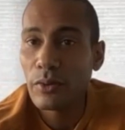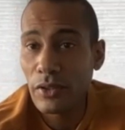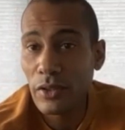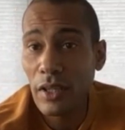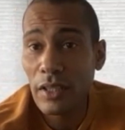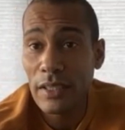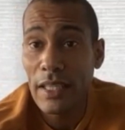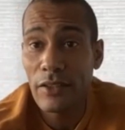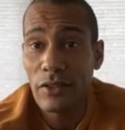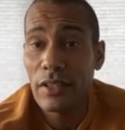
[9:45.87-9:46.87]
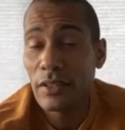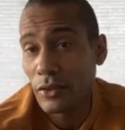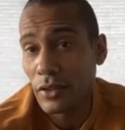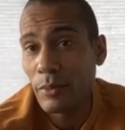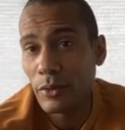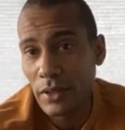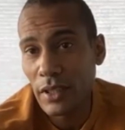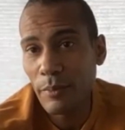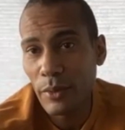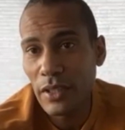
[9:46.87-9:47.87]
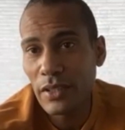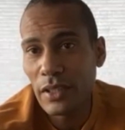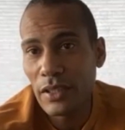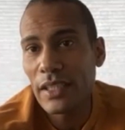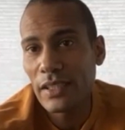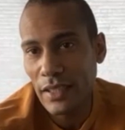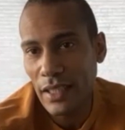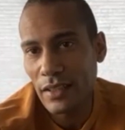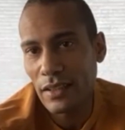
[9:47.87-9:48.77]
stocks and actually can learn about the companies, because I set